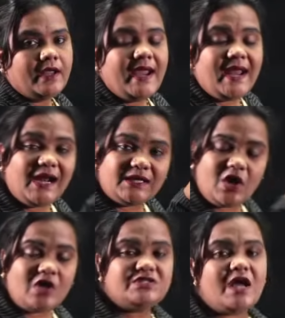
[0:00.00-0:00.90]

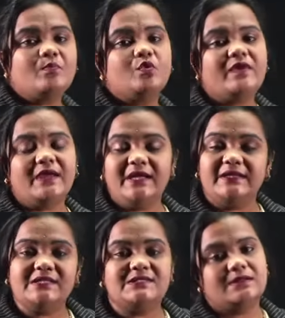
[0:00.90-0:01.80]
Electrons are moving in
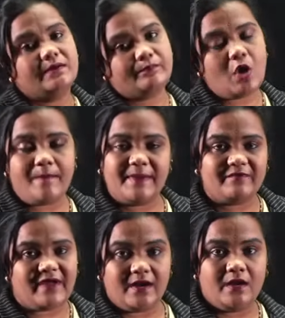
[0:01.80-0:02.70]
this copper wire.